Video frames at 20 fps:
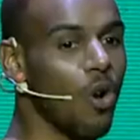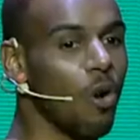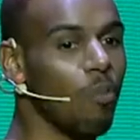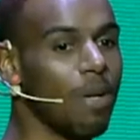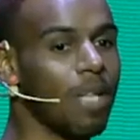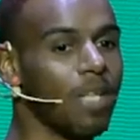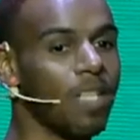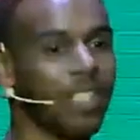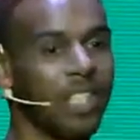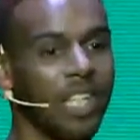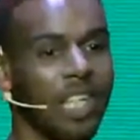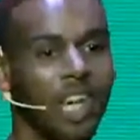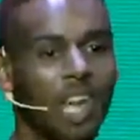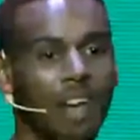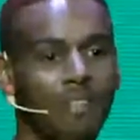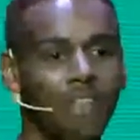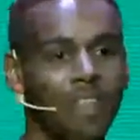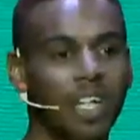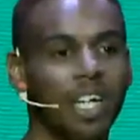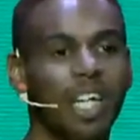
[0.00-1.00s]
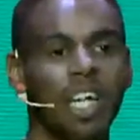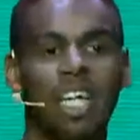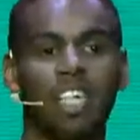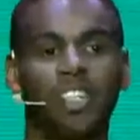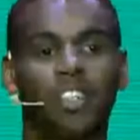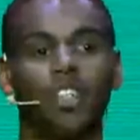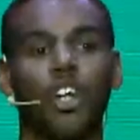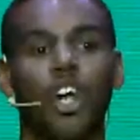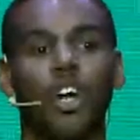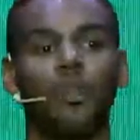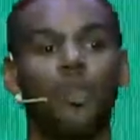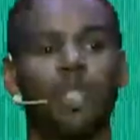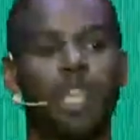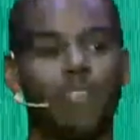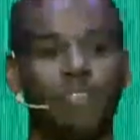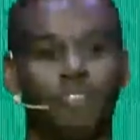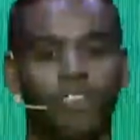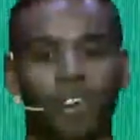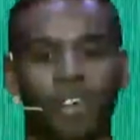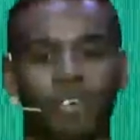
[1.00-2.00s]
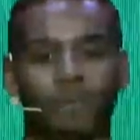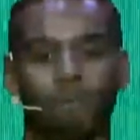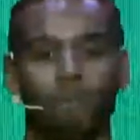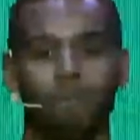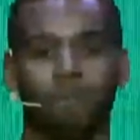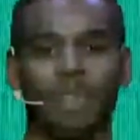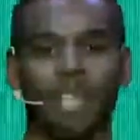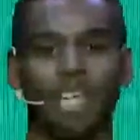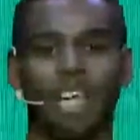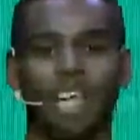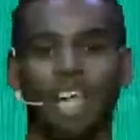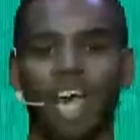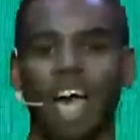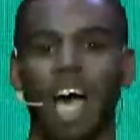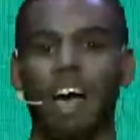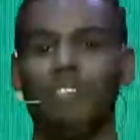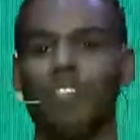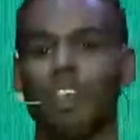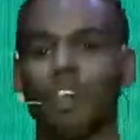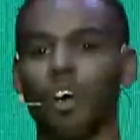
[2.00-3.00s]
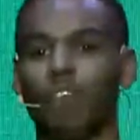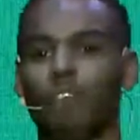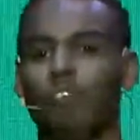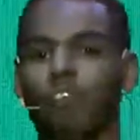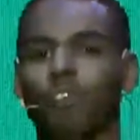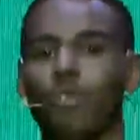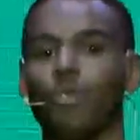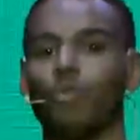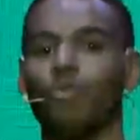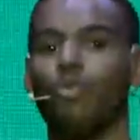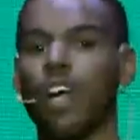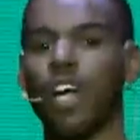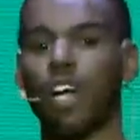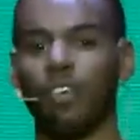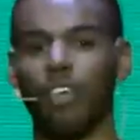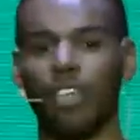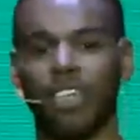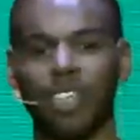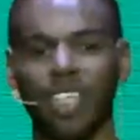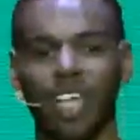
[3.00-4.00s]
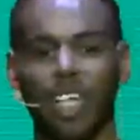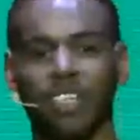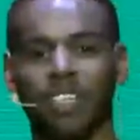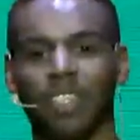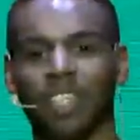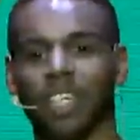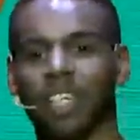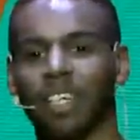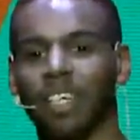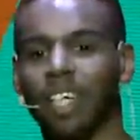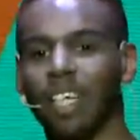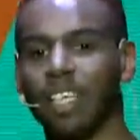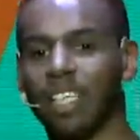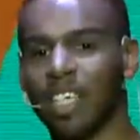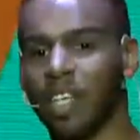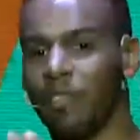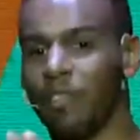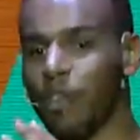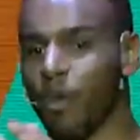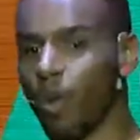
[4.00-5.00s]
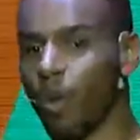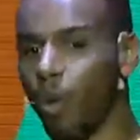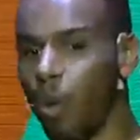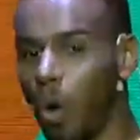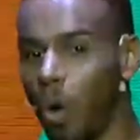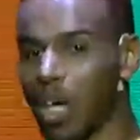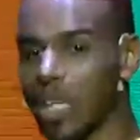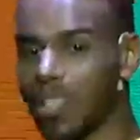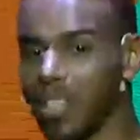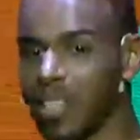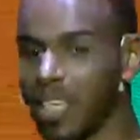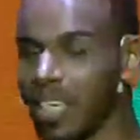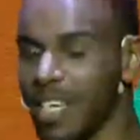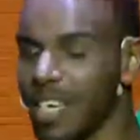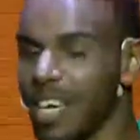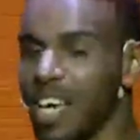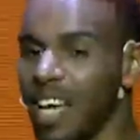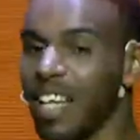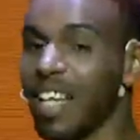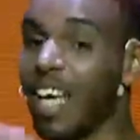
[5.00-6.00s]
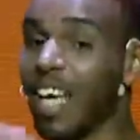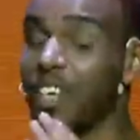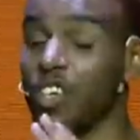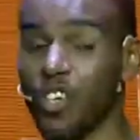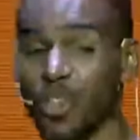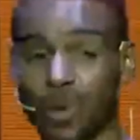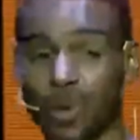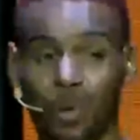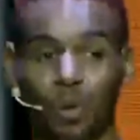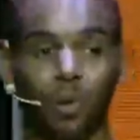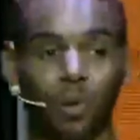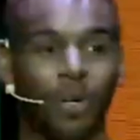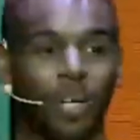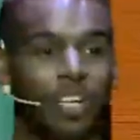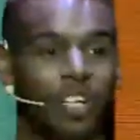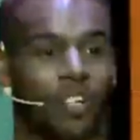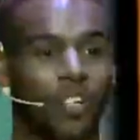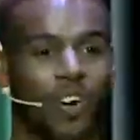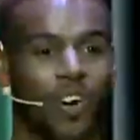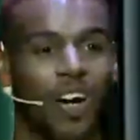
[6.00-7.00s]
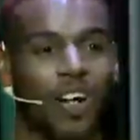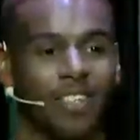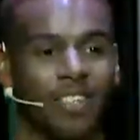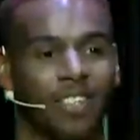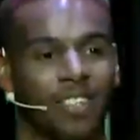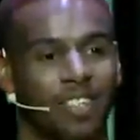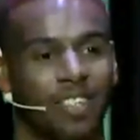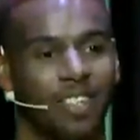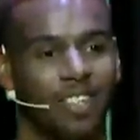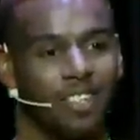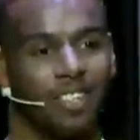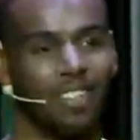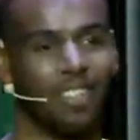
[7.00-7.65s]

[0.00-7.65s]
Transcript: Realme C11 is no different, having gone through rigorous testing to give you quality that you can trust.